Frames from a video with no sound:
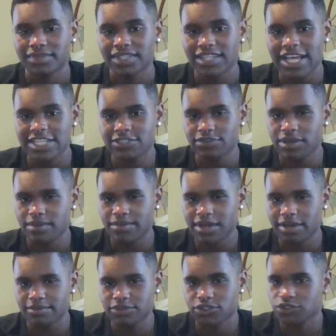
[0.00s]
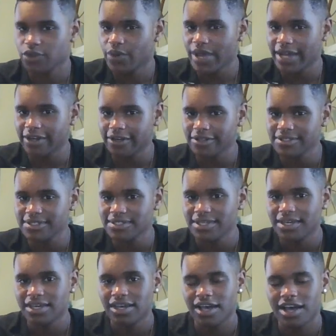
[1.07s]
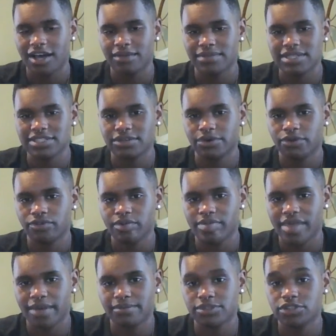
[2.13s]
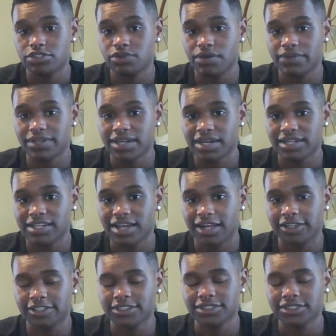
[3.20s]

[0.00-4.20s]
That's from Stroh Hackers. That's a quote from them, so it's roughly $90.